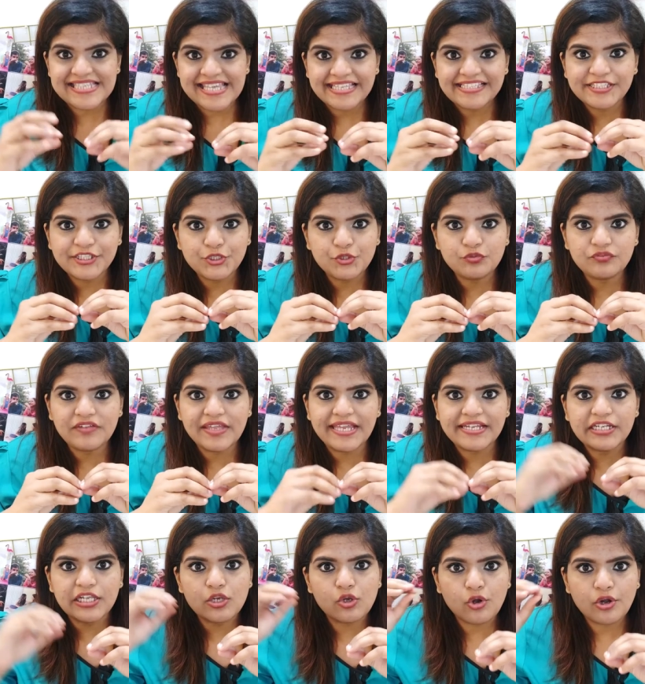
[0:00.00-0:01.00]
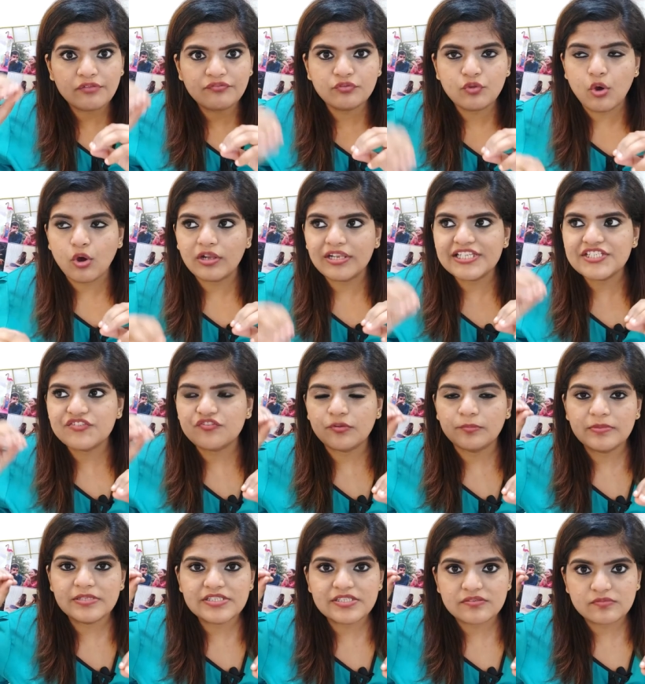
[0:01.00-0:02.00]
By saying that you've gained a lot of knowledge
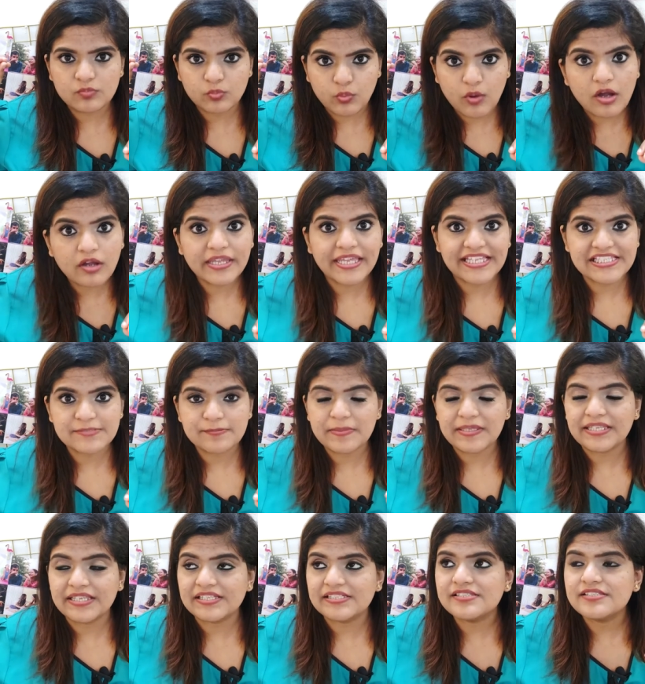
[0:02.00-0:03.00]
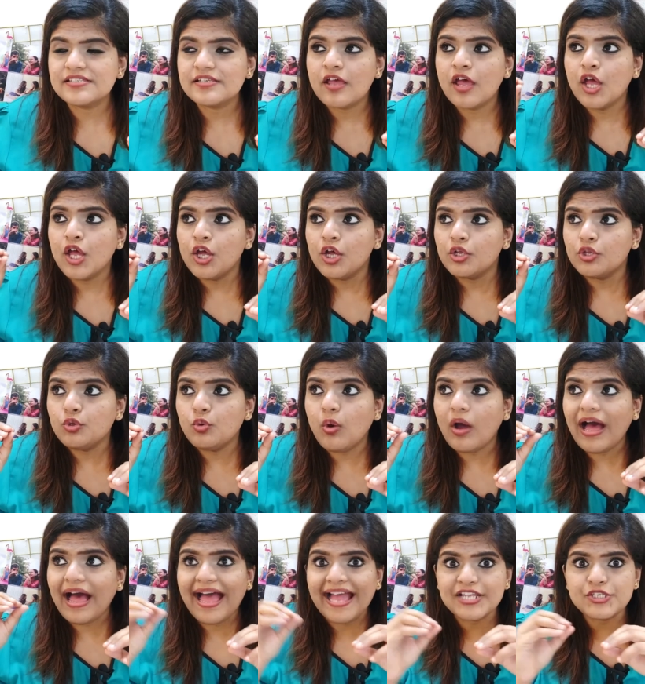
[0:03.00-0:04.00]
from this work experience,
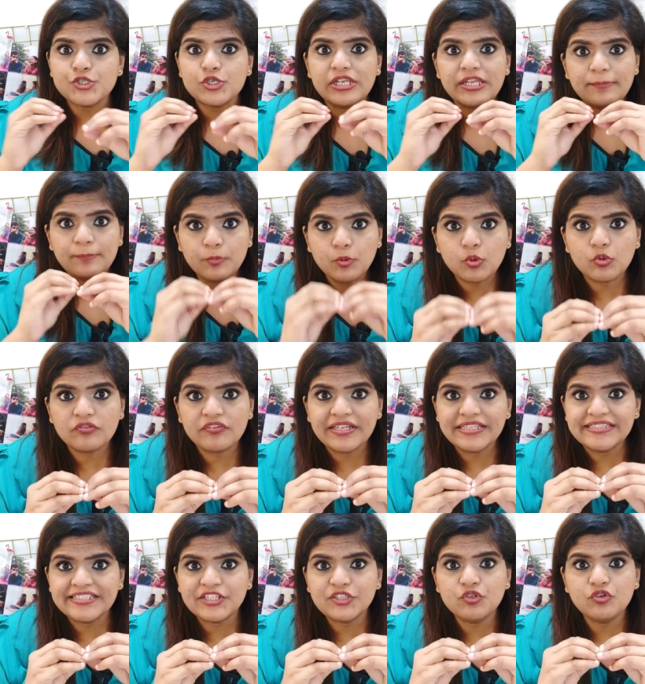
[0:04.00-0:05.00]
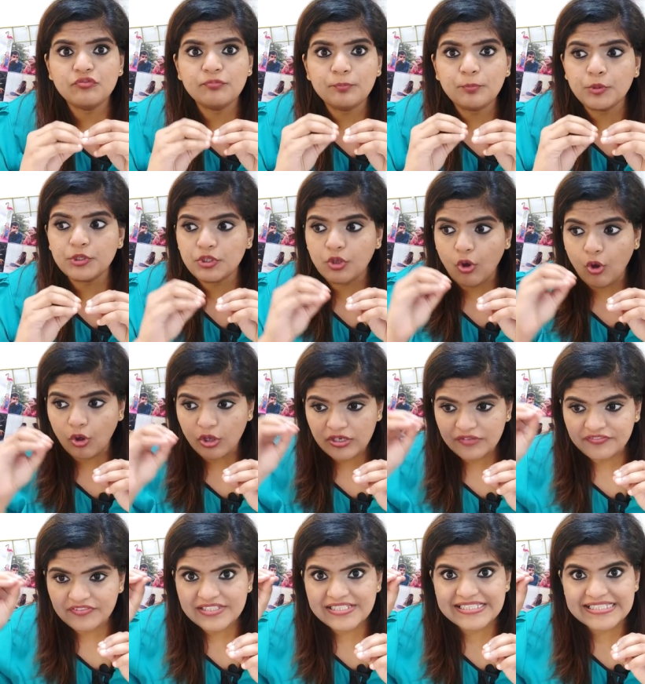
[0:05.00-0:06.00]
you are actually proving that you've put
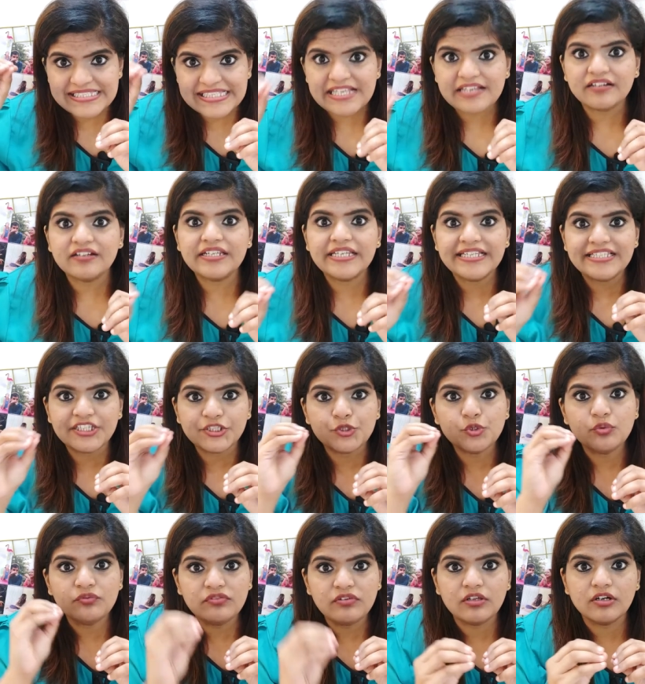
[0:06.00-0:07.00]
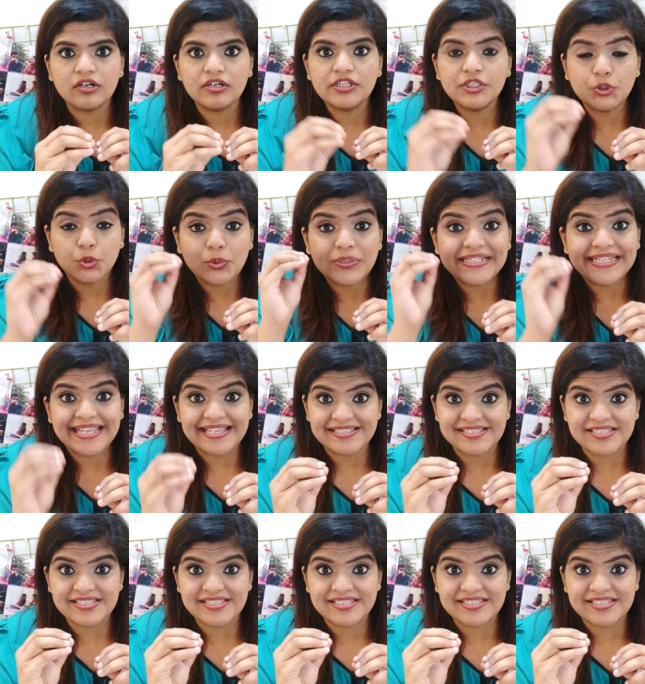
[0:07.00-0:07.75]
all of this theory that you've learned to